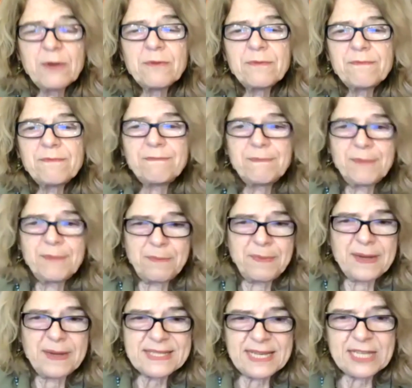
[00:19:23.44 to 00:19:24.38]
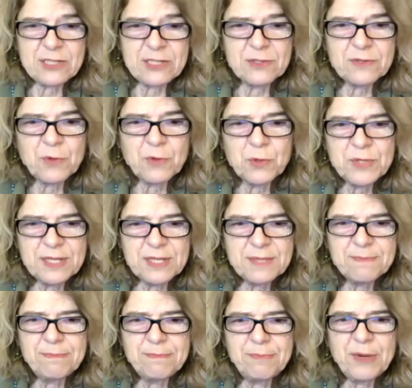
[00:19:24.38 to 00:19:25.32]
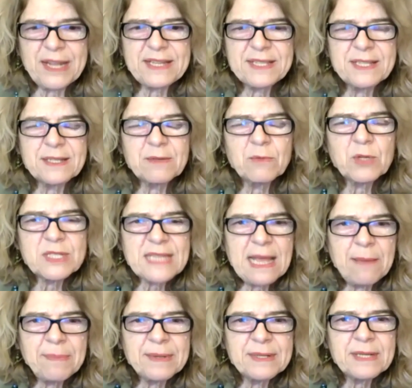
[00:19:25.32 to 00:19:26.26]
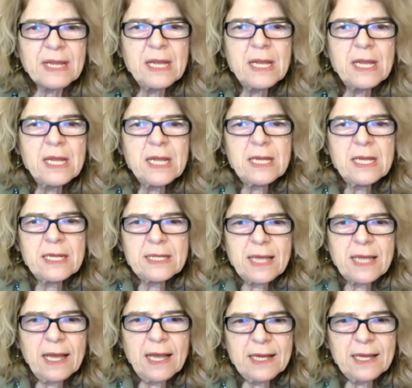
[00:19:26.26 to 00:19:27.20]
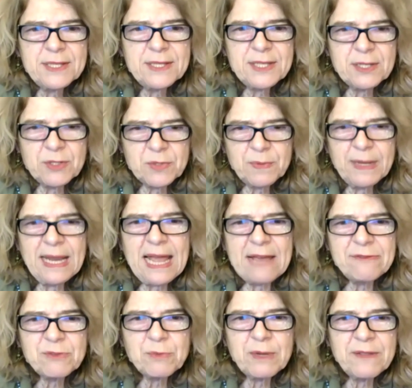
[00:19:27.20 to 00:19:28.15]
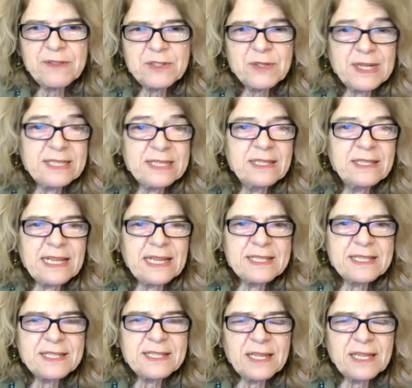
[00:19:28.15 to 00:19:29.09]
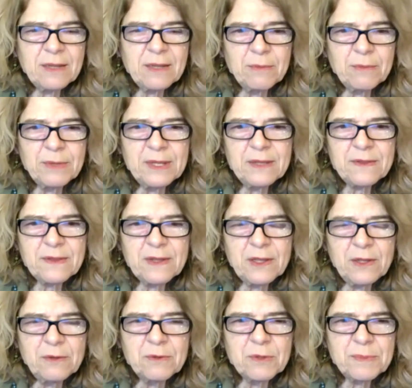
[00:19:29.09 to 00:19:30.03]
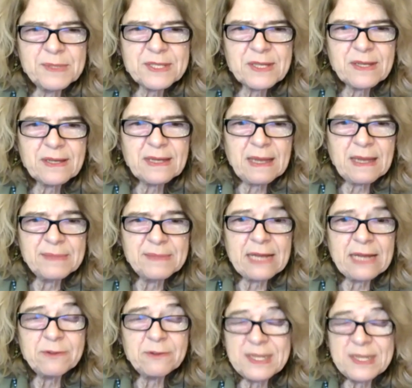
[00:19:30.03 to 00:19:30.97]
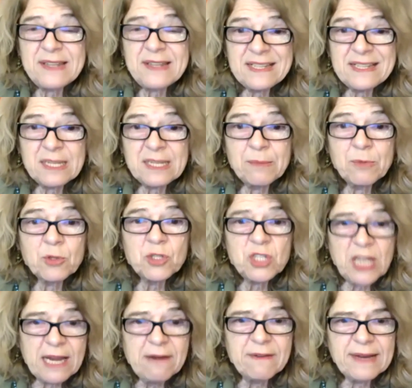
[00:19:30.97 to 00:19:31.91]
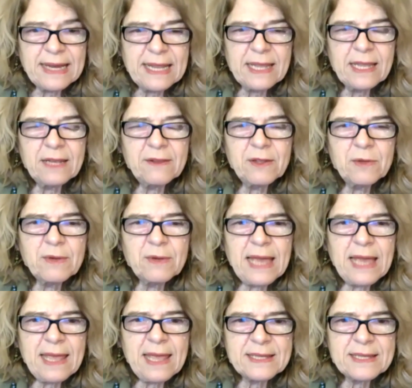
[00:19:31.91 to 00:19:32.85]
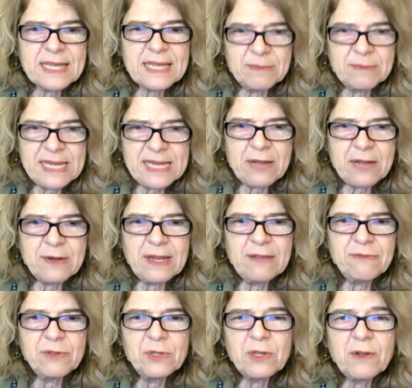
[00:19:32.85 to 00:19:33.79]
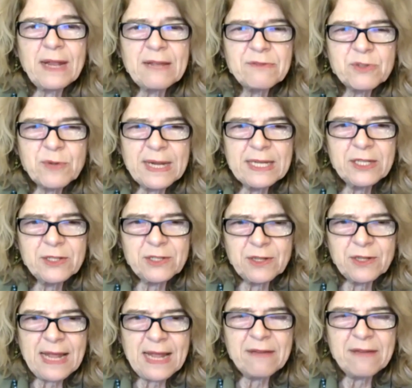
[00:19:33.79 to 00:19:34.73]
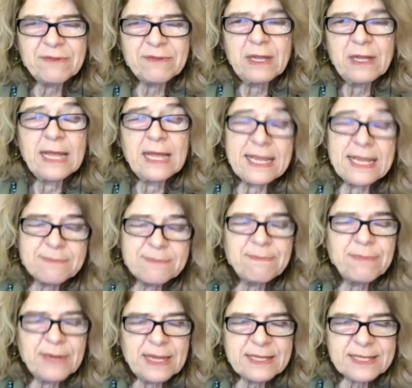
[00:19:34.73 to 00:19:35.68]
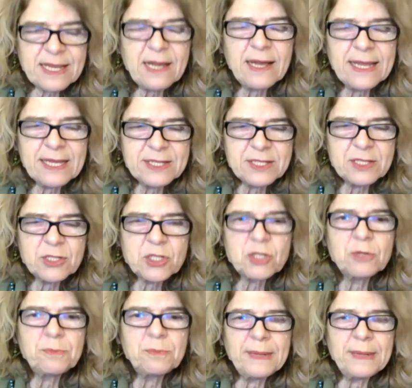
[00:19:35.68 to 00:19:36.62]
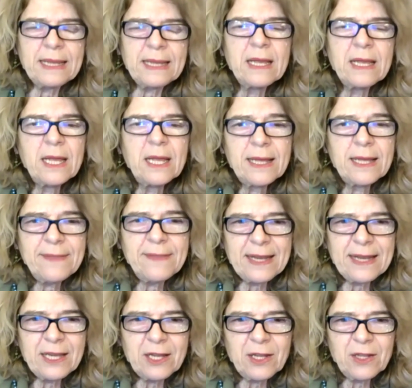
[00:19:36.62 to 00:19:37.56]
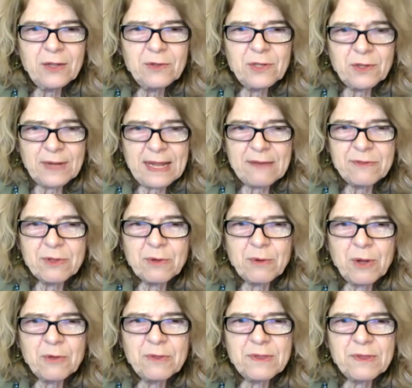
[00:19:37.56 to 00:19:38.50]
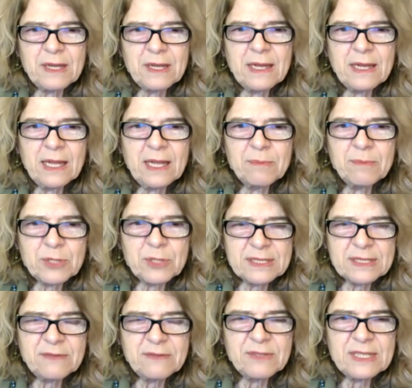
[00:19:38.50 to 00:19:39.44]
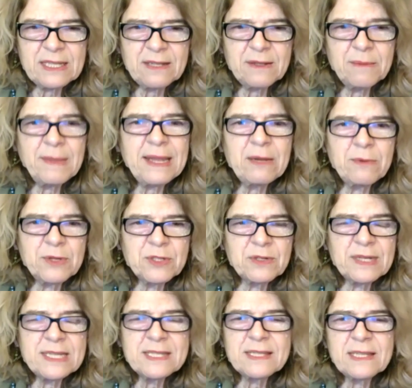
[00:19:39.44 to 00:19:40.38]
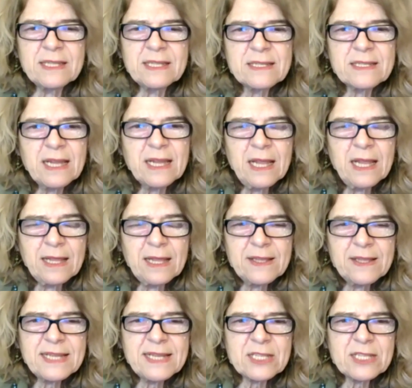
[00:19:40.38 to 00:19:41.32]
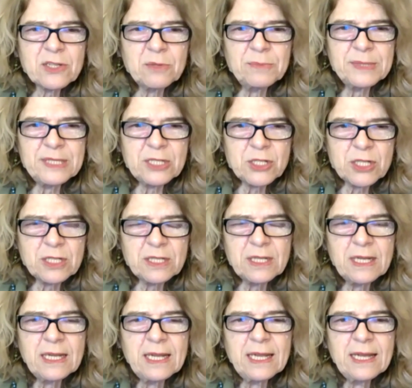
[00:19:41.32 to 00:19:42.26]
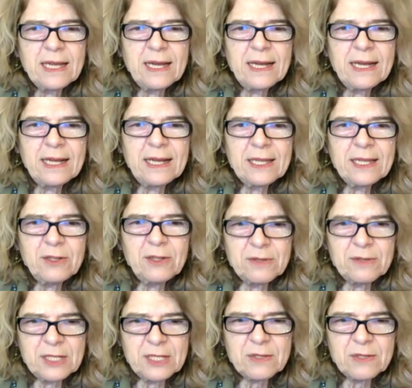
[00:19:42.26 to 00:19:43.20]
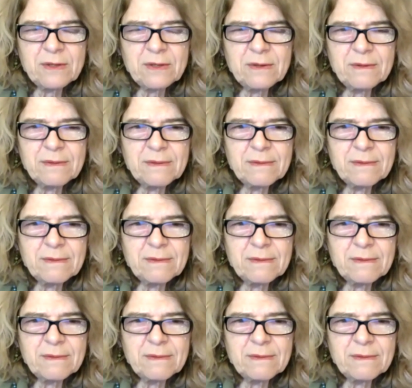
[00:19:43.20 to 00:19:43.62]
of the past lessons, of course, is Brexit and what's happened since we left, where the trade intensity with Europe has come down. Trade intensity more generally in the UK has come down. If you don't have trade, you don't have as high as it should be, then you don't have the growth in productivity. And the main reason is that there's less competition. You don't need to